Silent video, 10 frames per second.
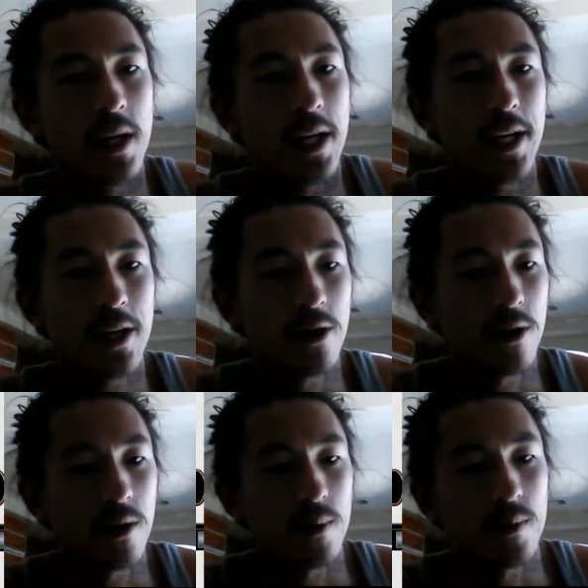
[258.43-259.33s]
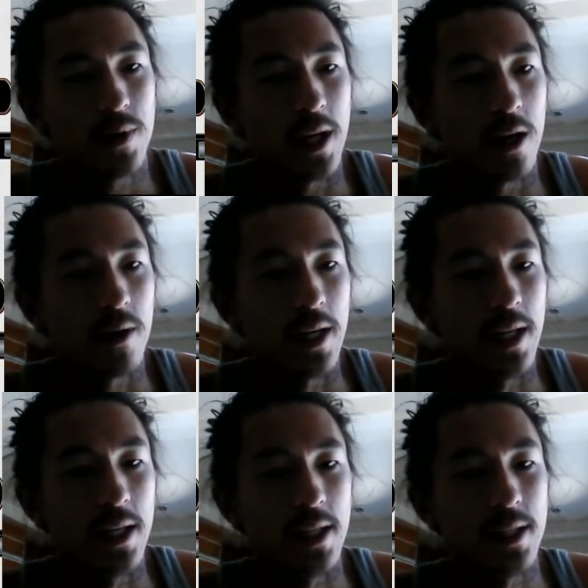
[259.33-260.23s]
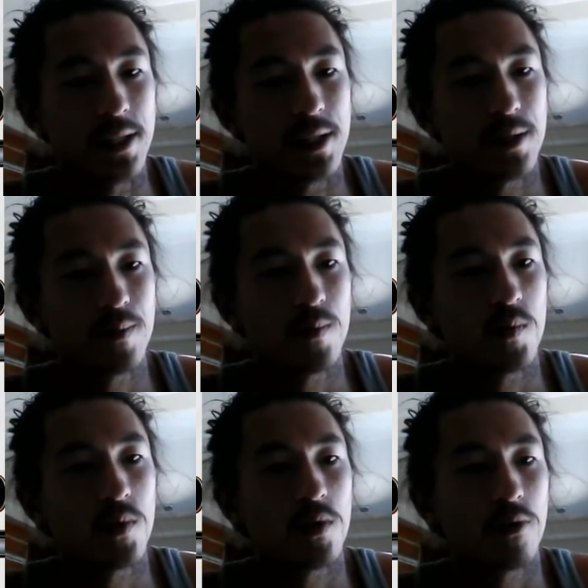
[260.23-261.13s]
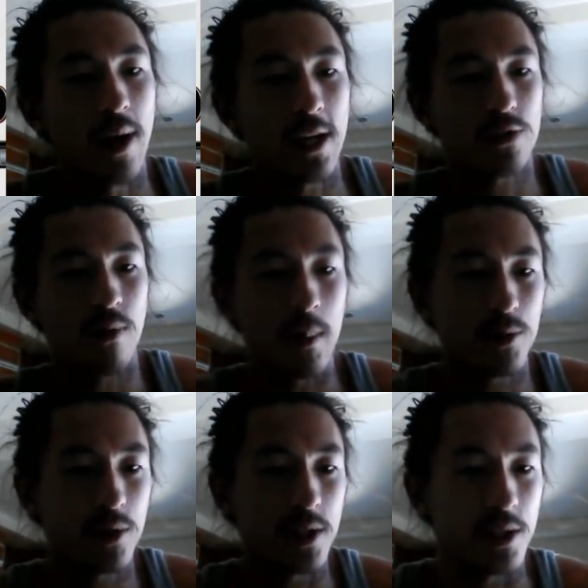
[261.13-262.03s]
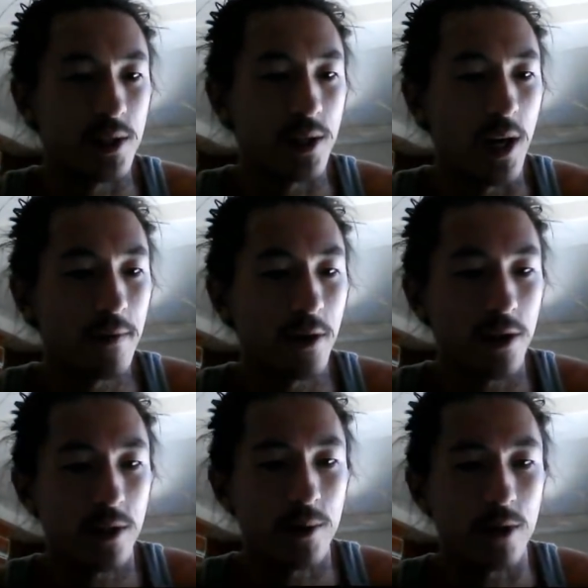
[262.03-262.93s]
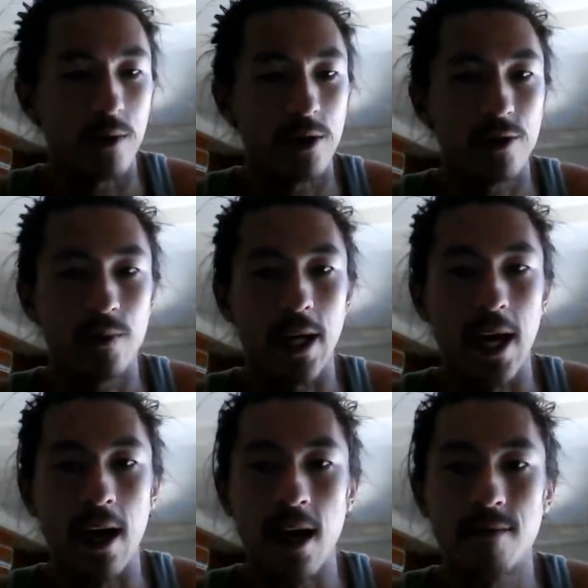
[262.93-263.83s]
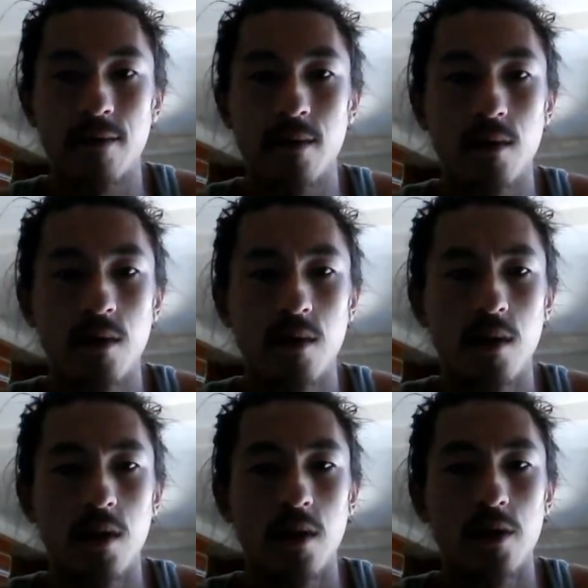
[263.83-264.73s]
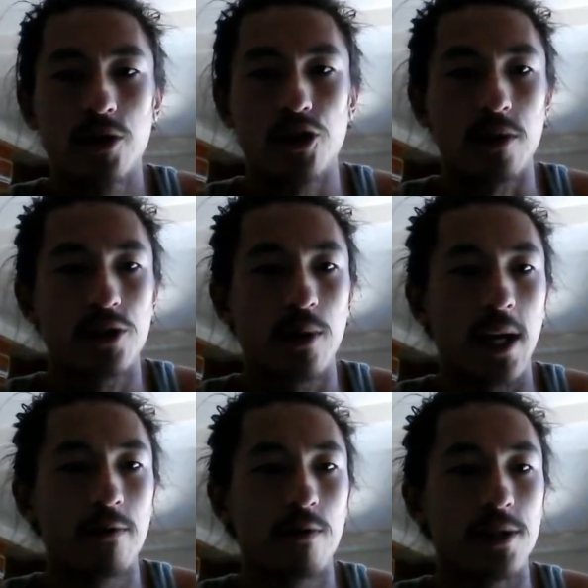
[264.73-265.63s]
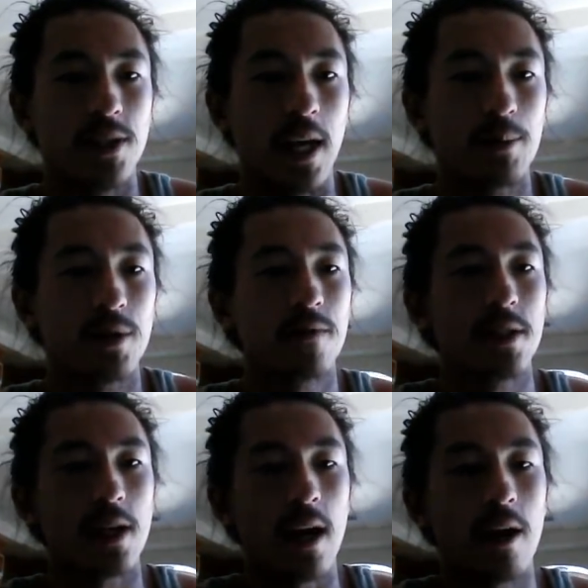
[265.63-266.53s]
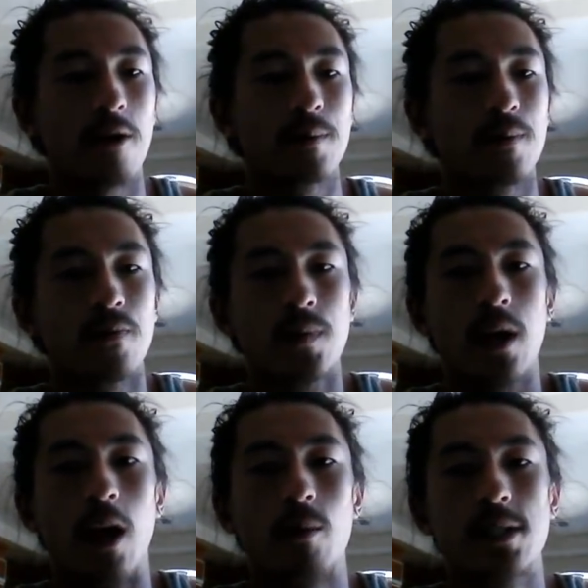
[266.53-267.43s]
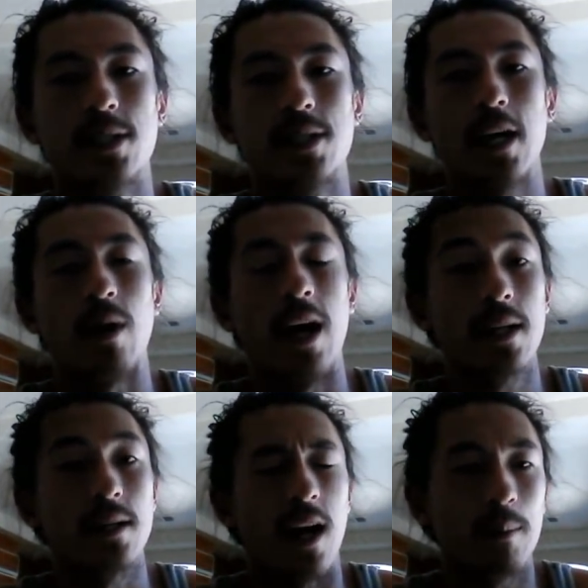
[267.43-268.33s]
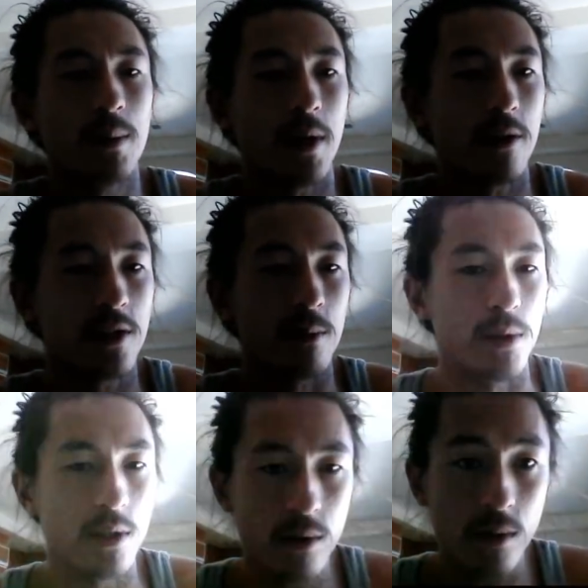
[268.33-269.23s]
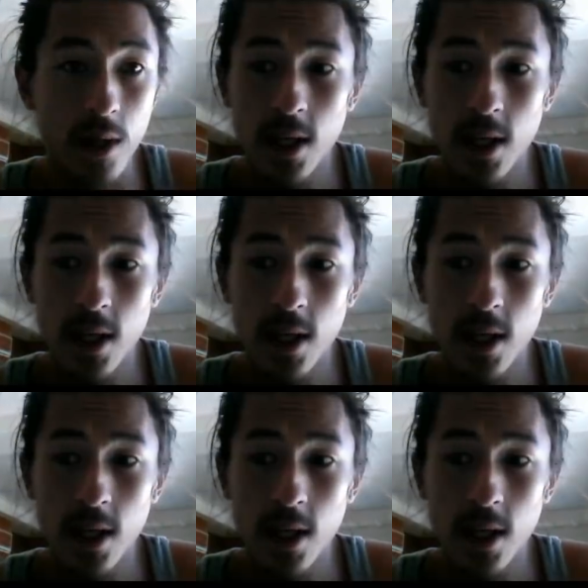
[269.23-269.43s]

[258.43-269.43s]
Here, there is Thrash of Raptors is not very good with the creatures we have. Sure Strike versus Depth of Desire. I want to stay red and not be married to blue.